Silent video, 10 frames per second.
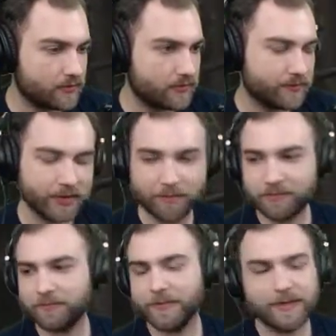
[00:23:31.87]
Yep.
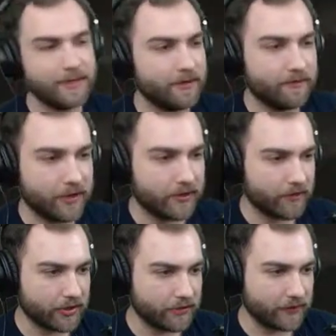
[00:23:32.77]
Very,
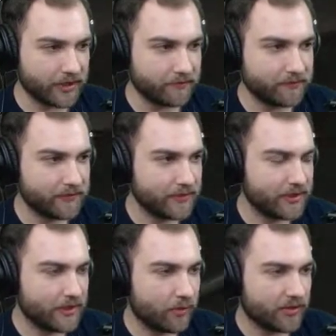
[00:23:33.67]
very good fight.
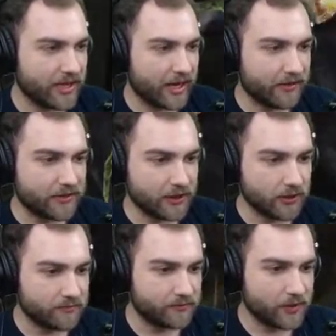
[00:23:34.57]
But yeah,
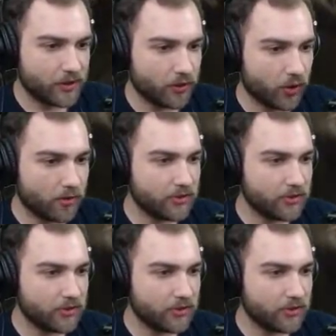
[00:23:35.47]
so... Normally,